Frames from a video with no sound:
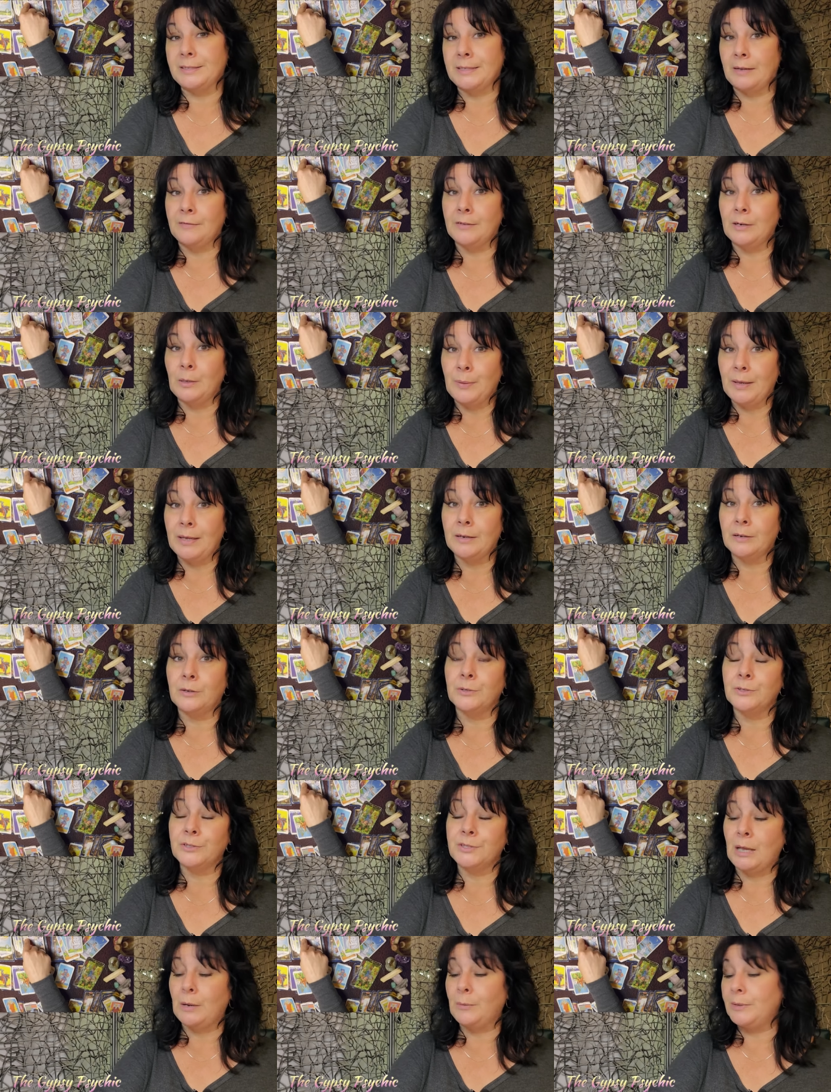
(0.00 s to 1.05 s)
Seven of
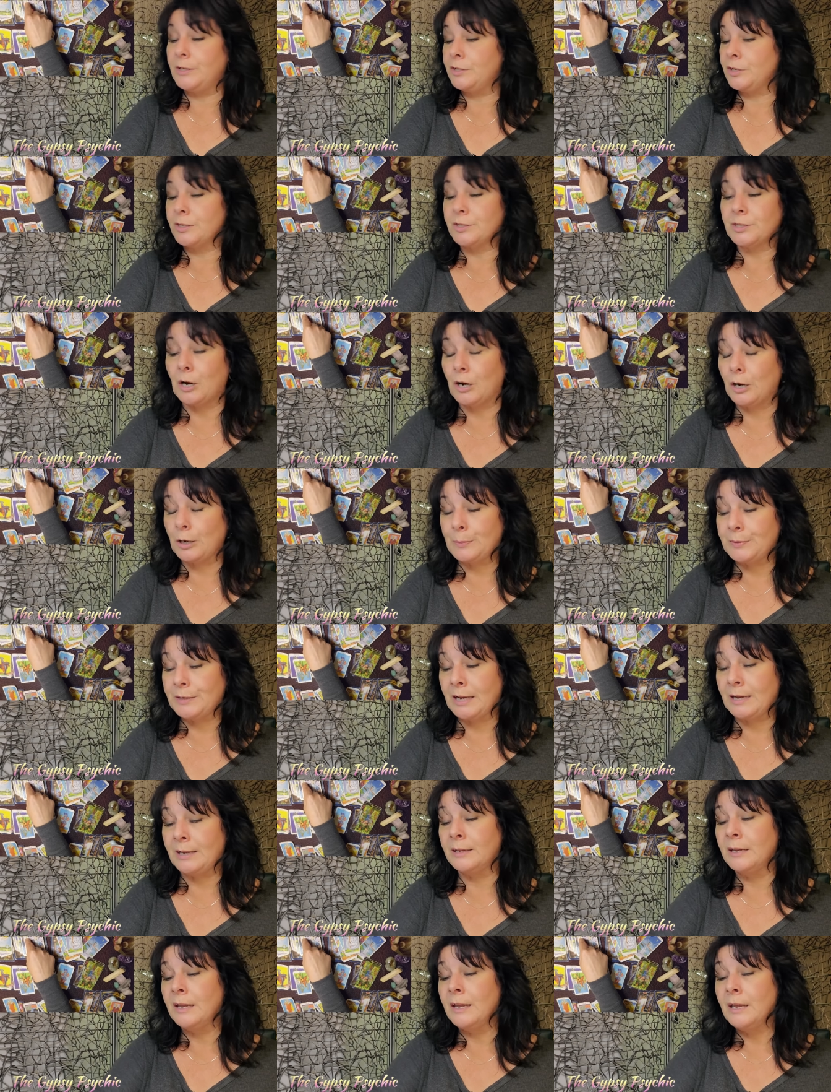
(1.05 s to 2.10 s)
Pentacles that we just harped
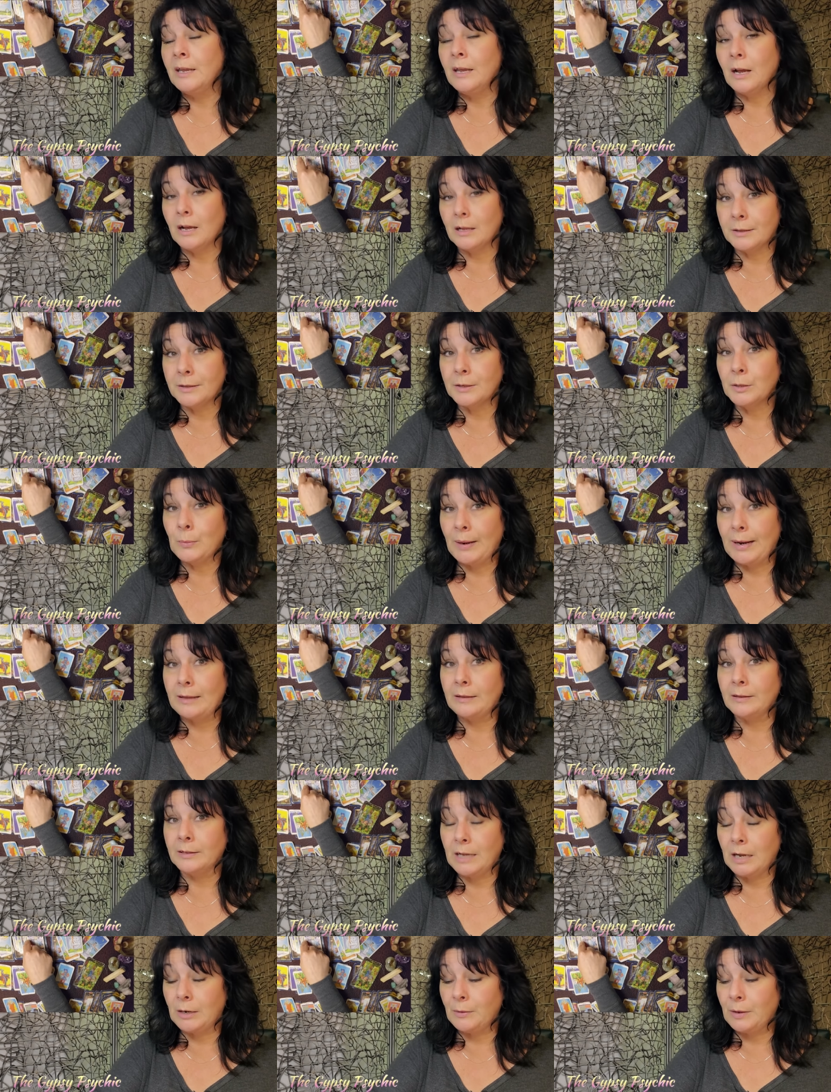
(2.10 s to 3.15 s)
on a little while
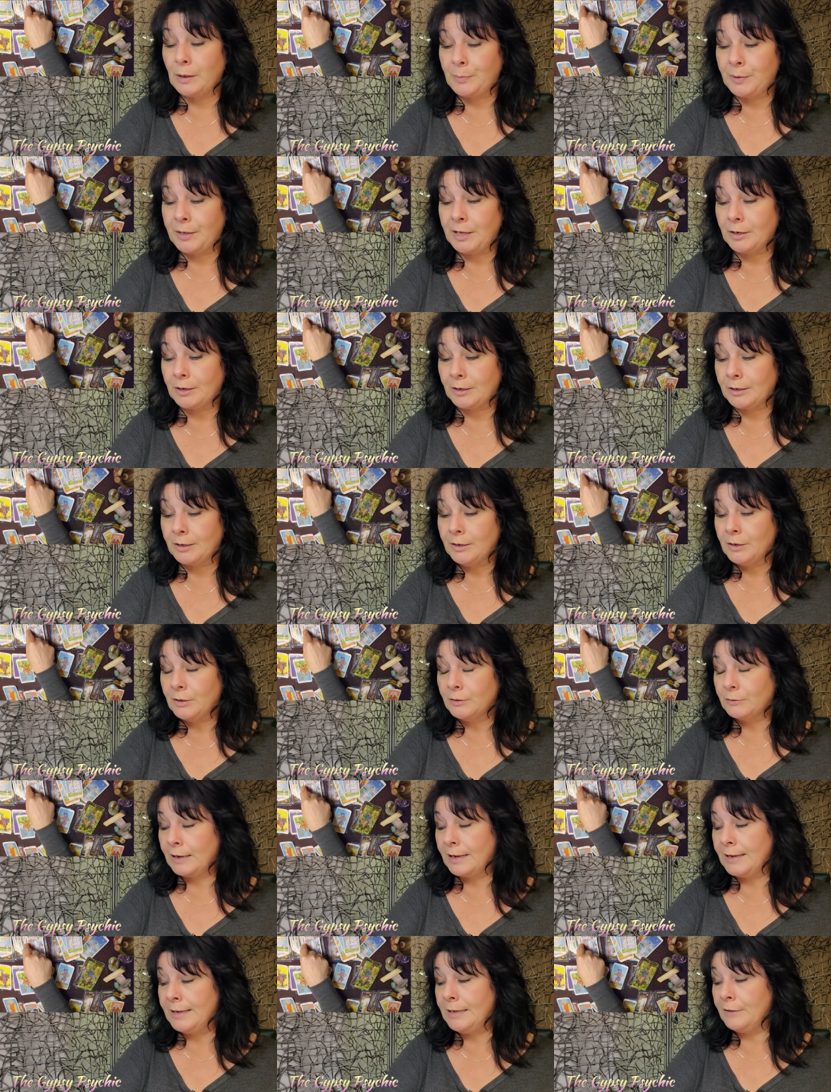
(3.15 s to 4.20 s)
while ago up here,
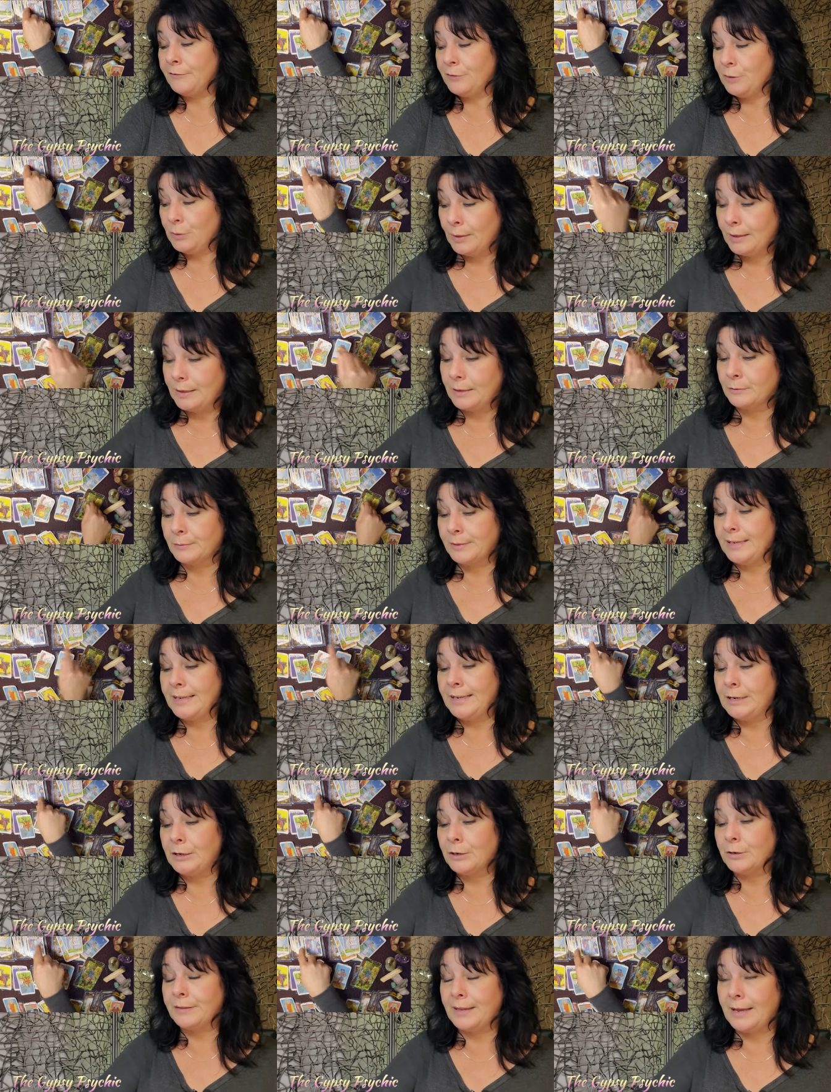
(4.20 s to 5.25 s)
right? If you want to
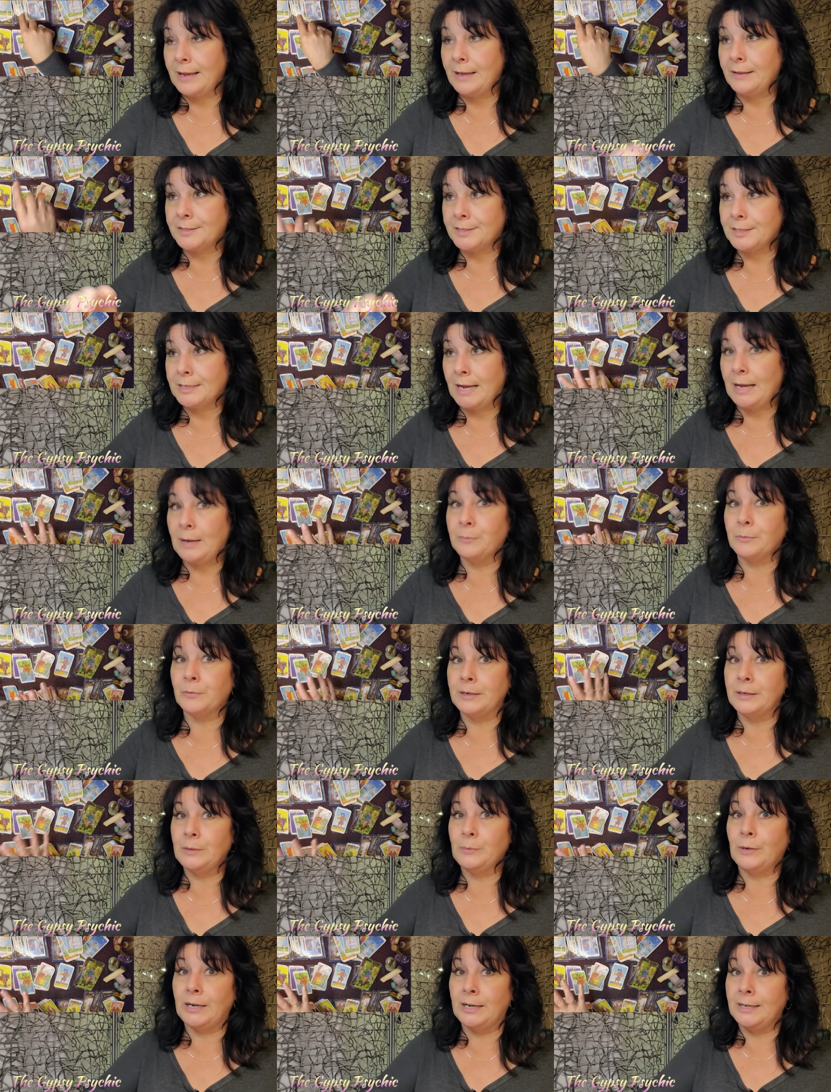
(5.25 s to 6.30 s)
rehear that, stop,
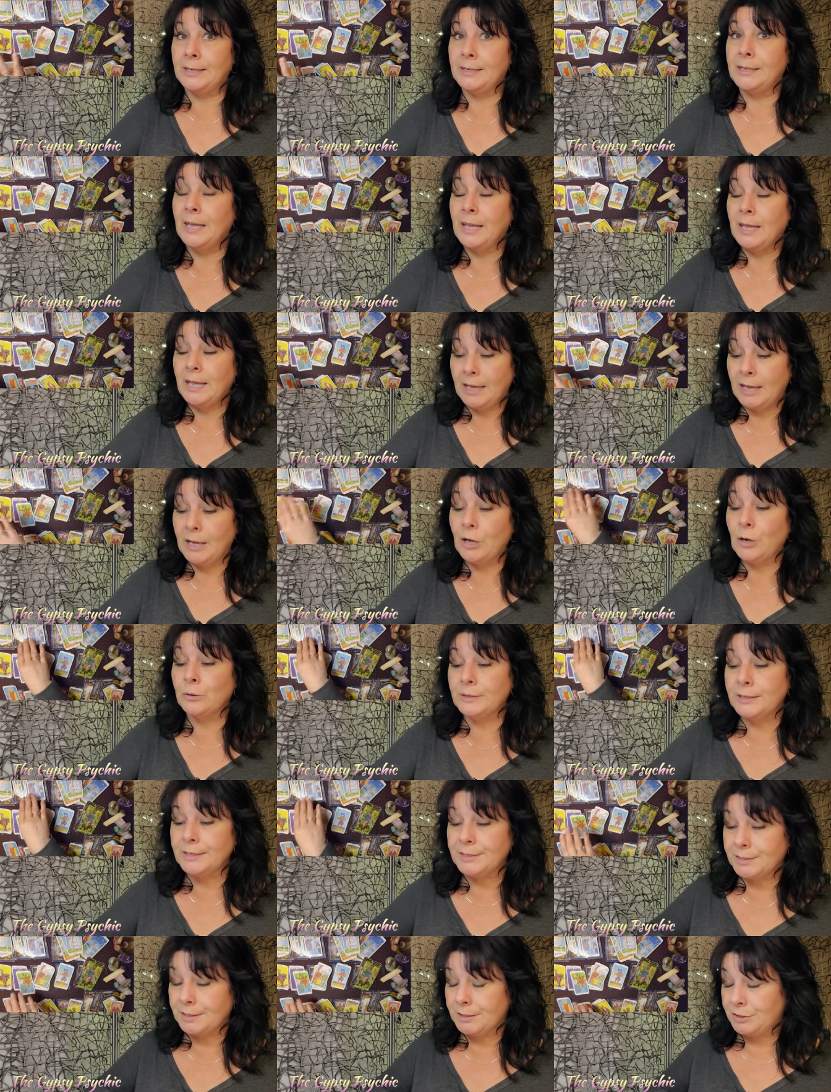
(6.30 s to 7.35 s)
rewind, and go
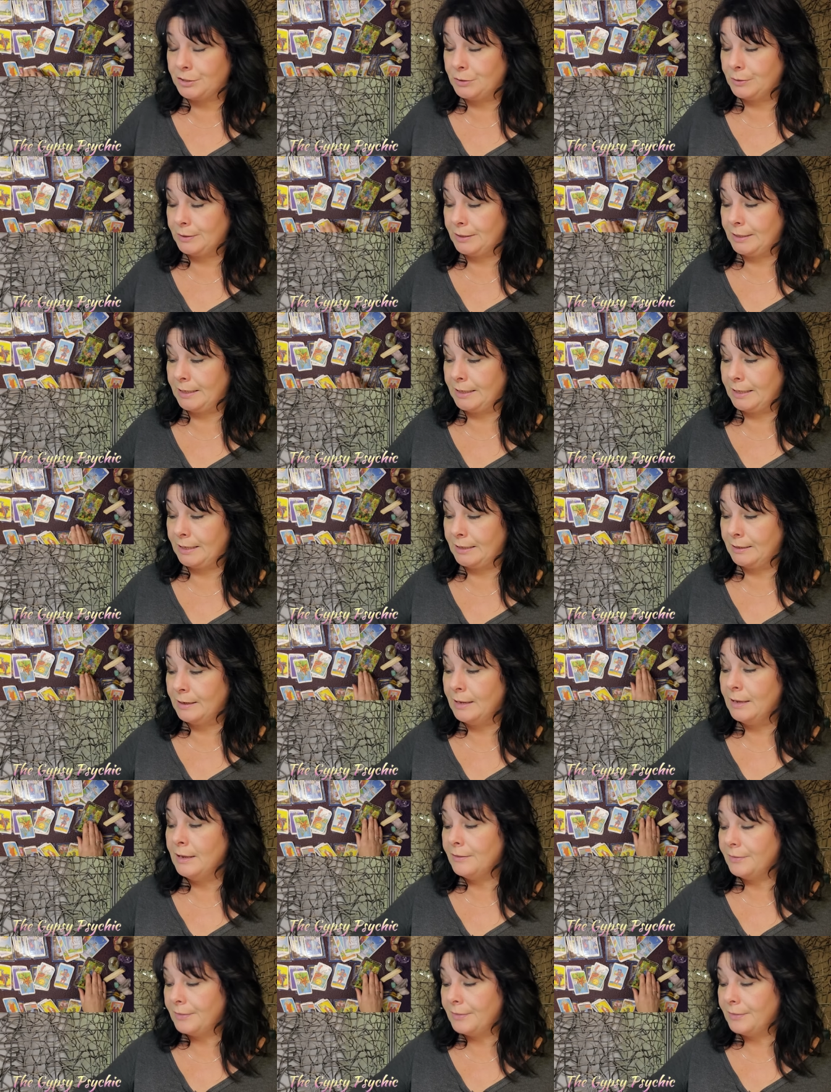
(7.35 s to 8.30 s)
listen to it again.